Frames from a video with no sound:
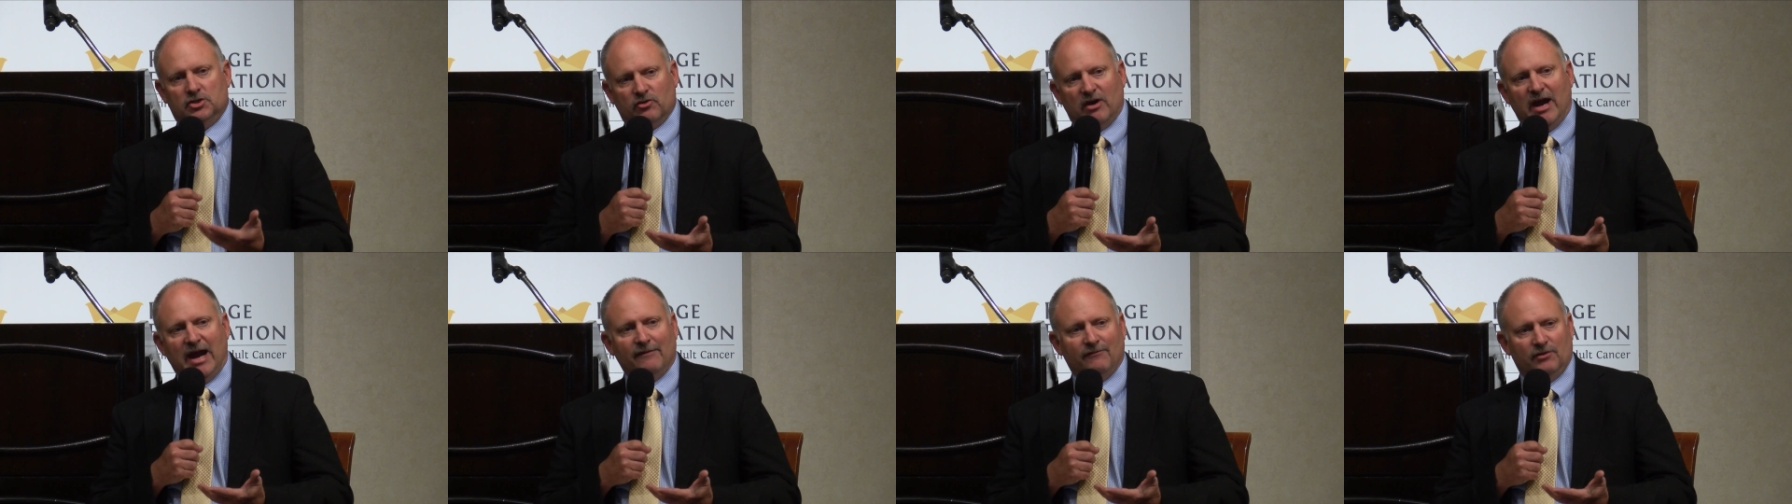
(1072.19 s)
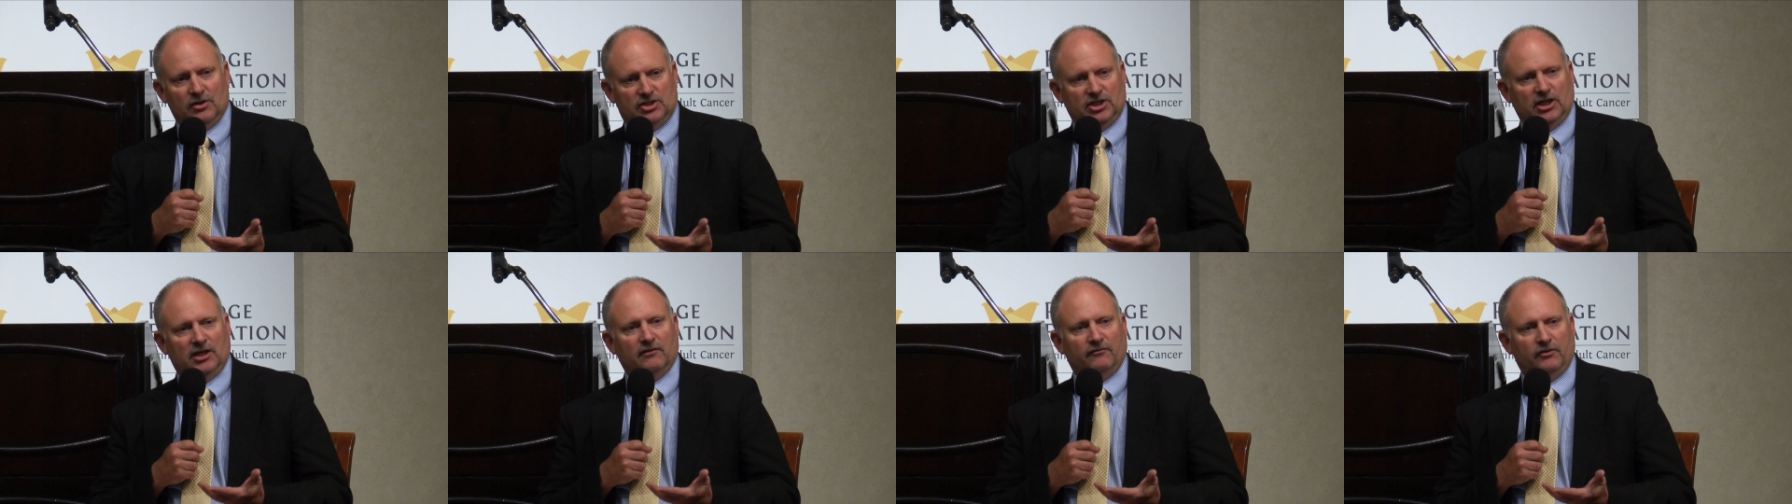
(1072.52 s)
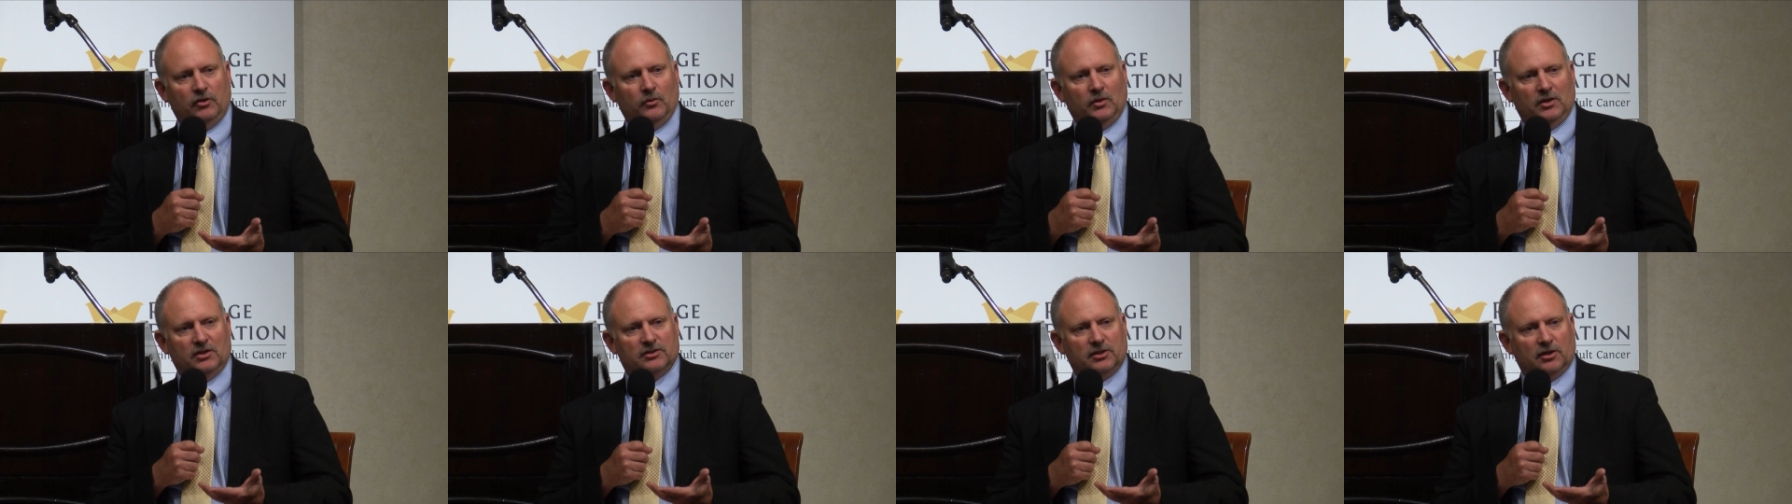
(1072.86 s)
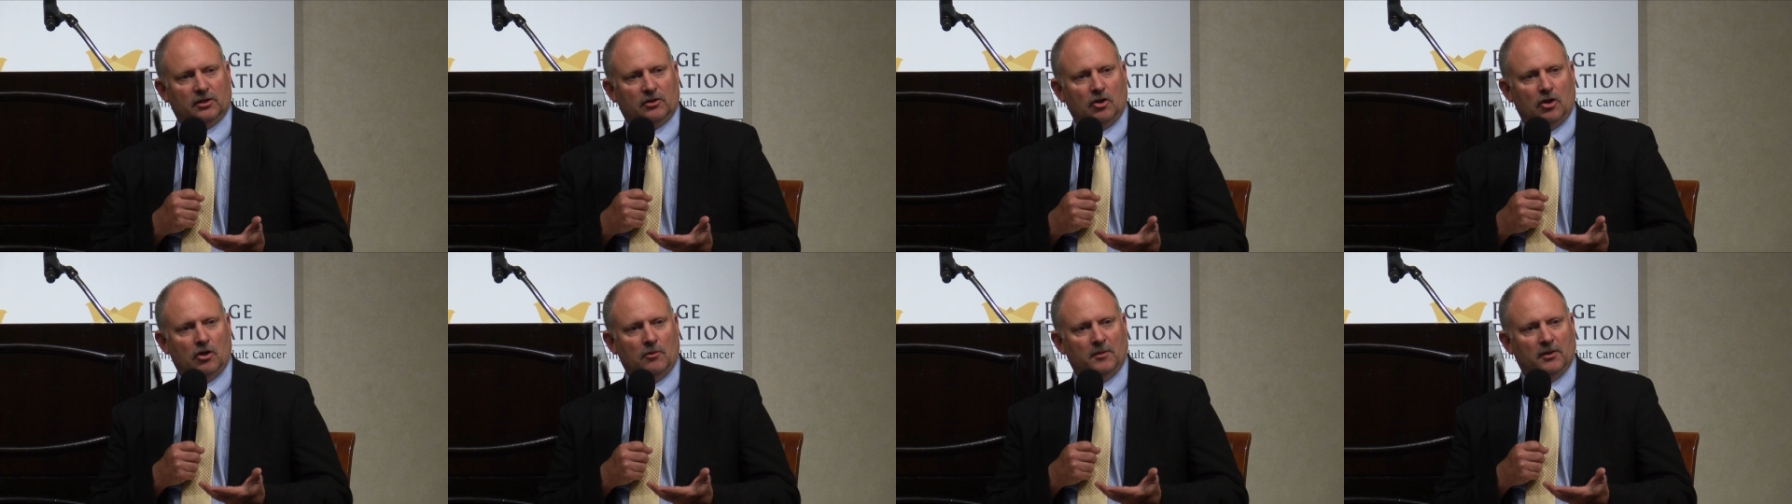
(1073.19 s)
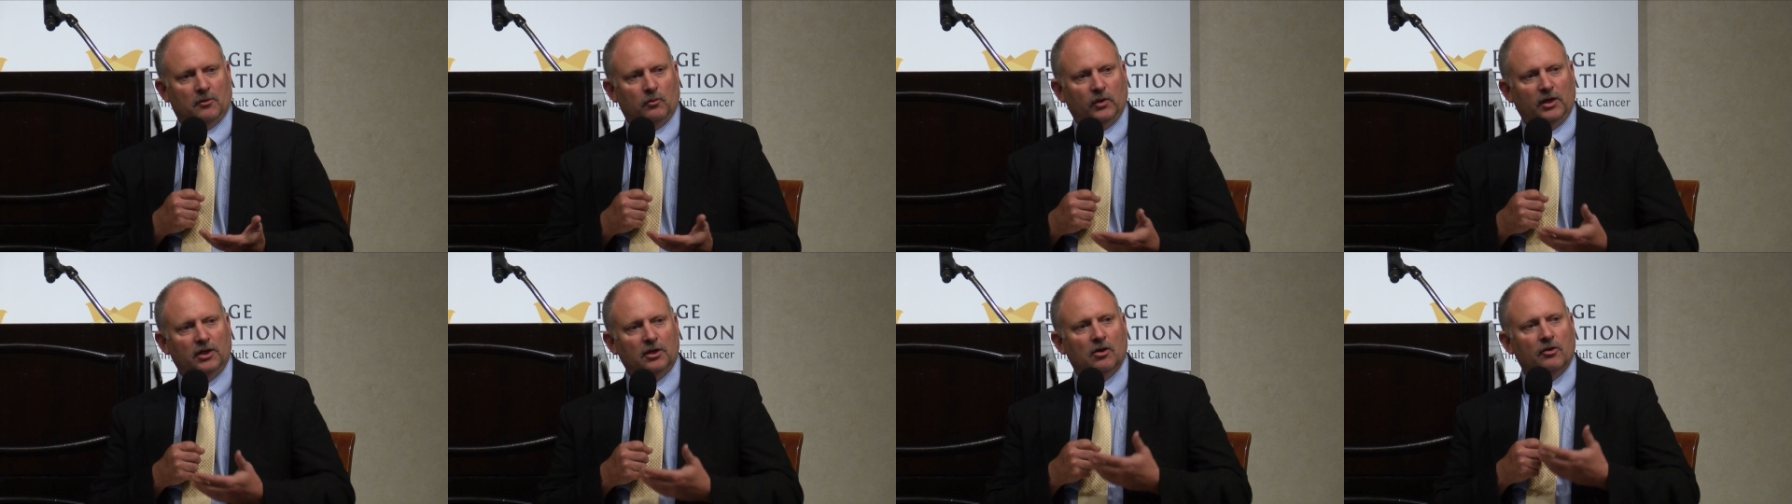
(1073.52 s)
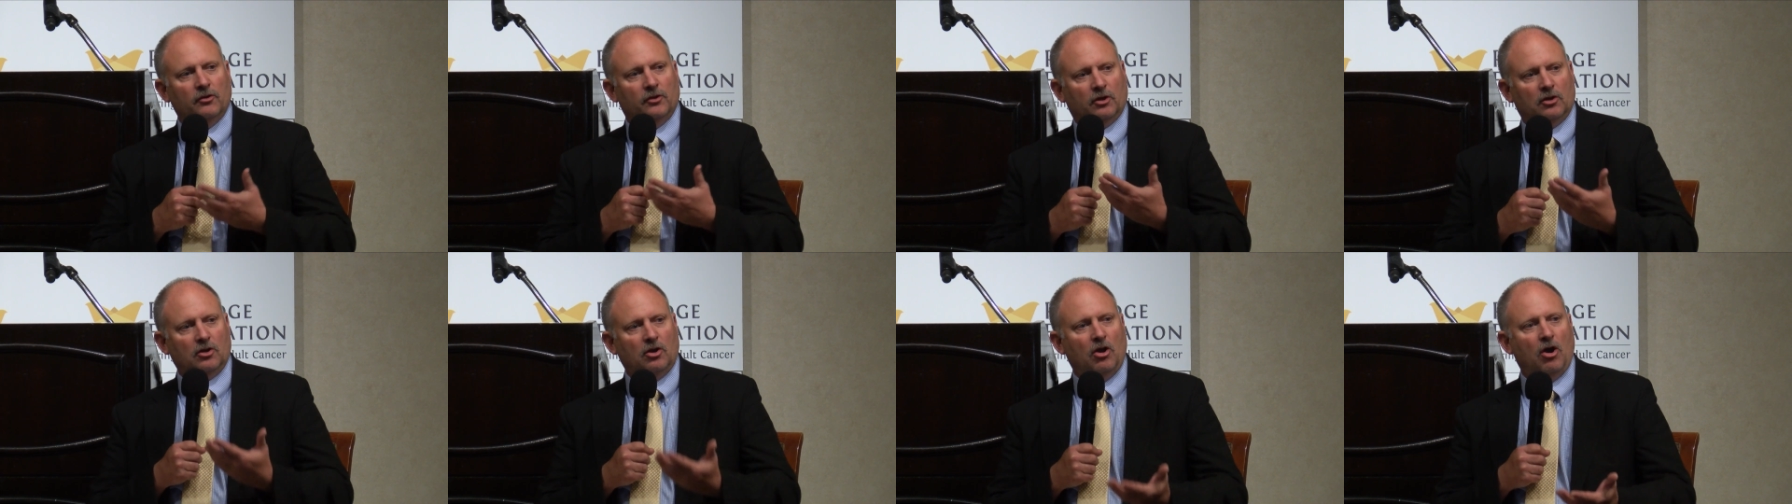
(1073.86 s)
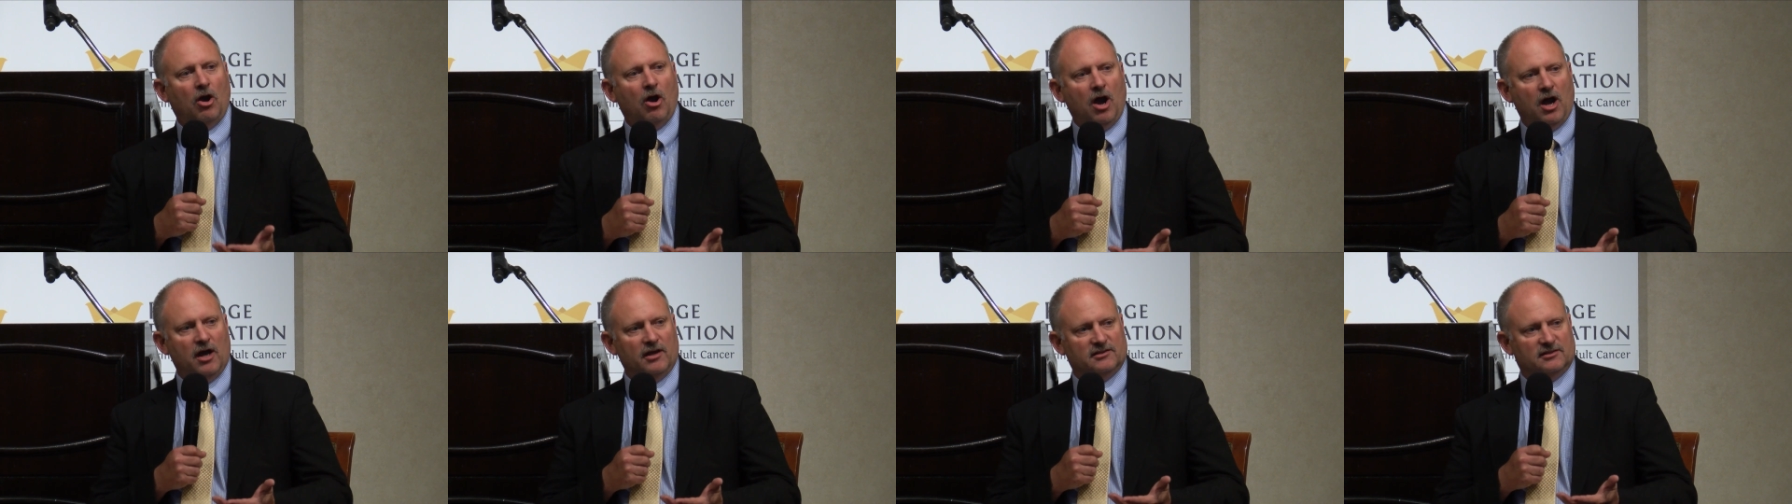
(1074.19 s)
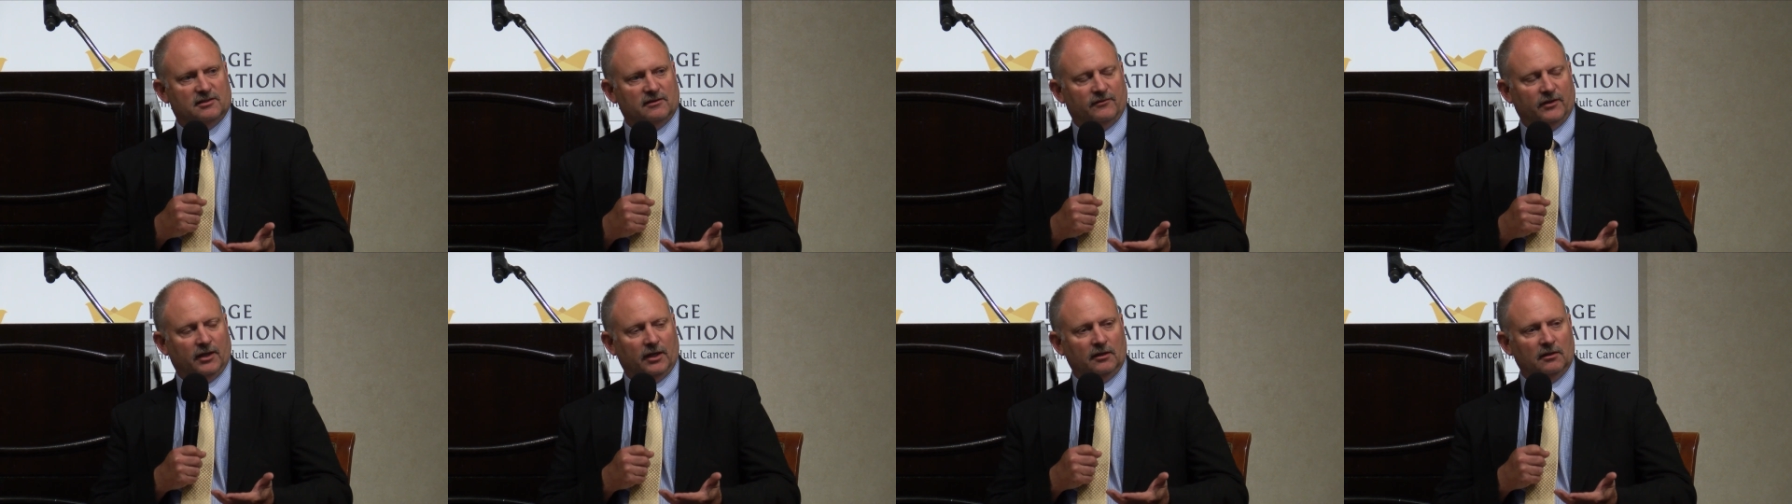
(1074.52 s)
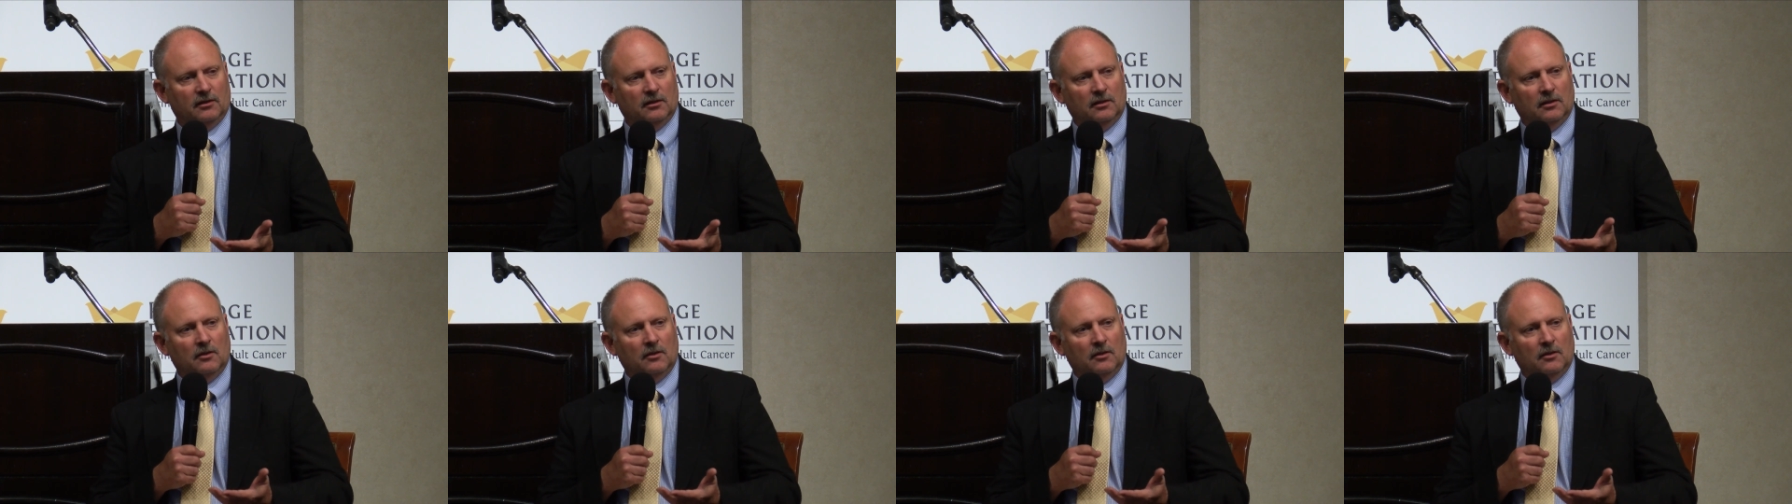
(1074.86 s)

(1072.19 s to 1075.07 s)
driver gene of Ewing sarcoma. We know the cause of it.